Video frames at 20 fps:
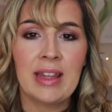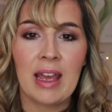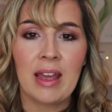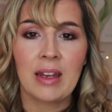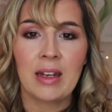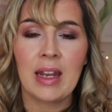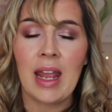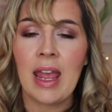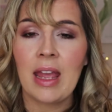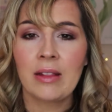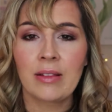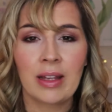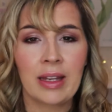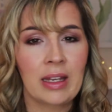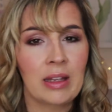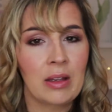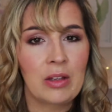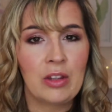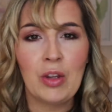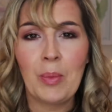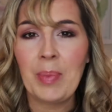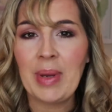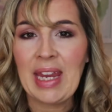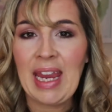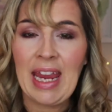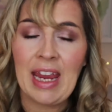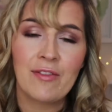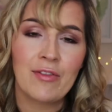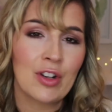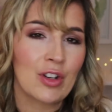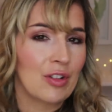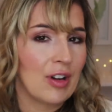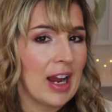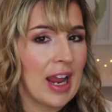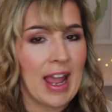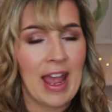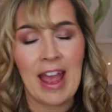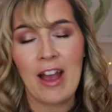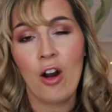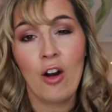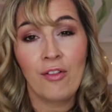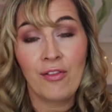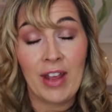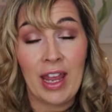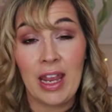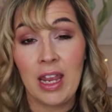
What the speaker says: then like the behavior of